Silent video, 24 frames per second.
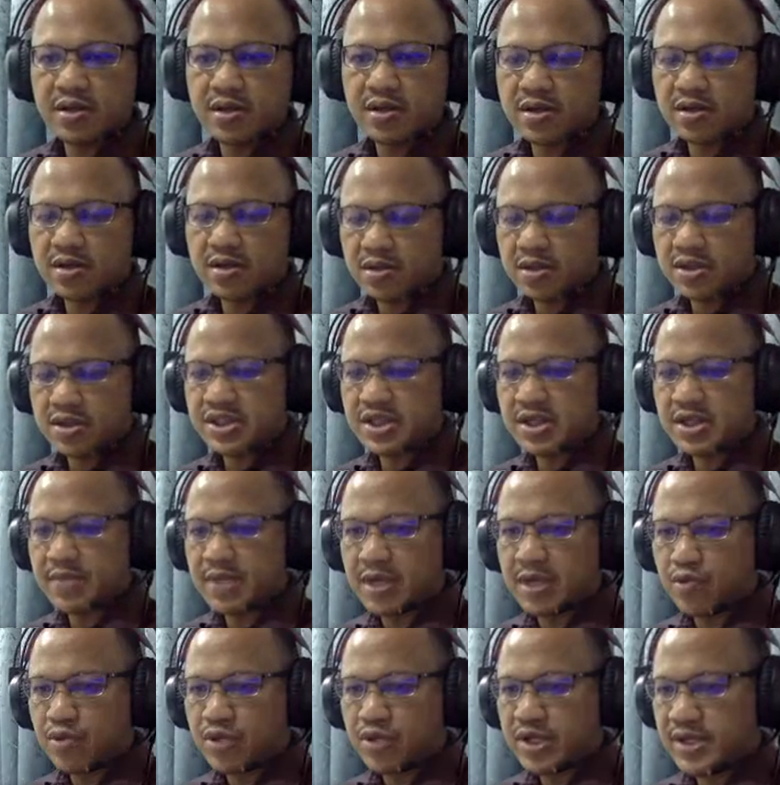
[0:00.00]
or
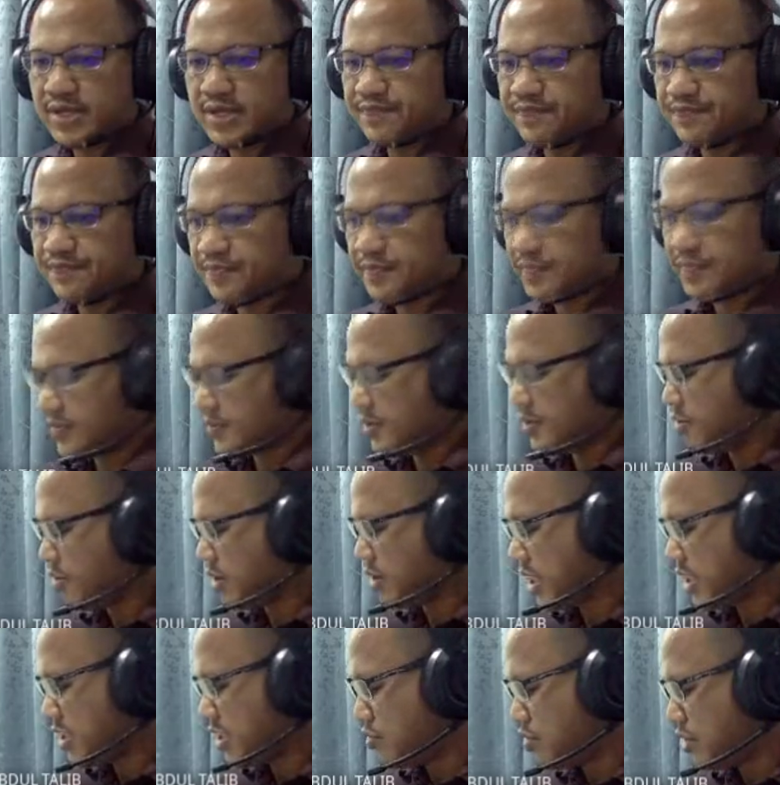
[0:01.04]
jama' word? Look
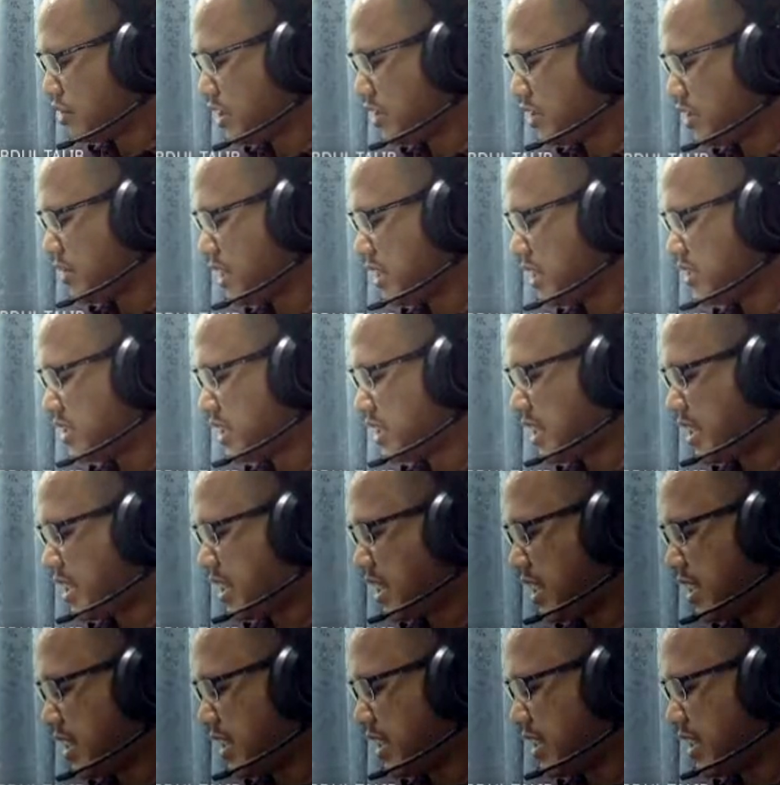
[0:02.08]
at the word
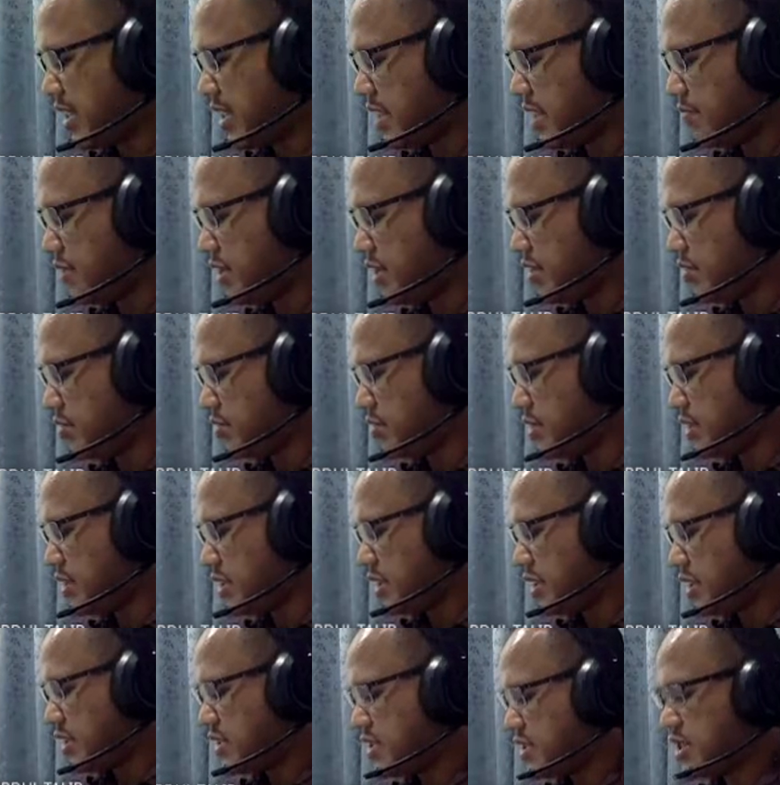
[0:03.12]
majallat and let me know.
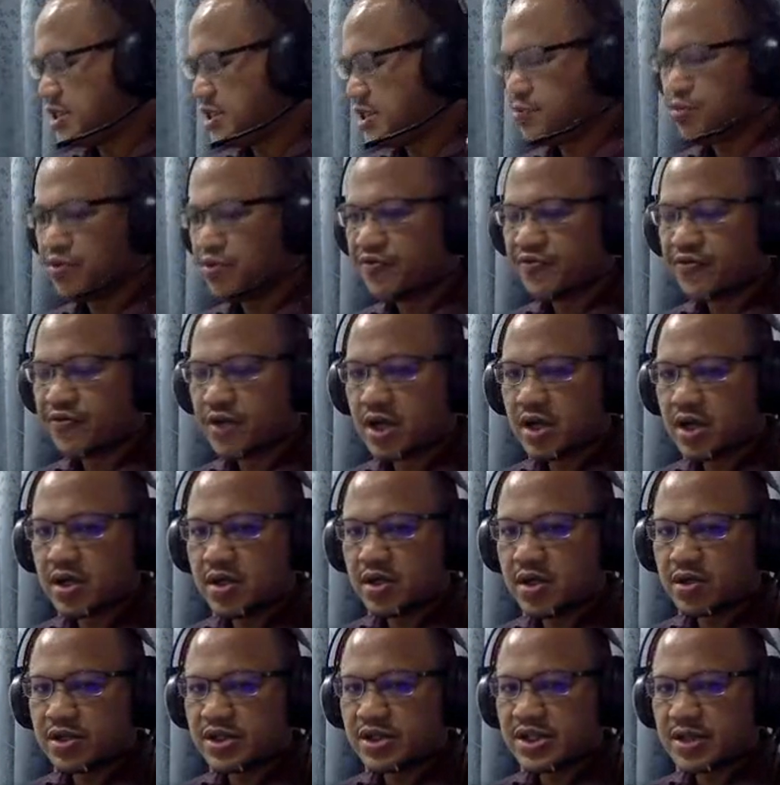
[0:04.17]
Is this mufrad
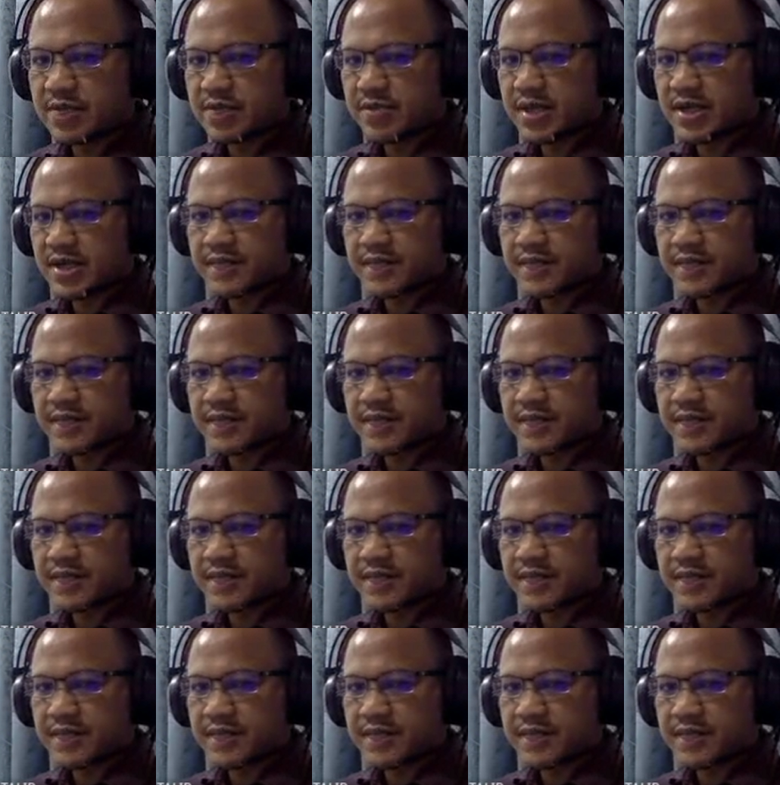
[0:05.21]
or jama'?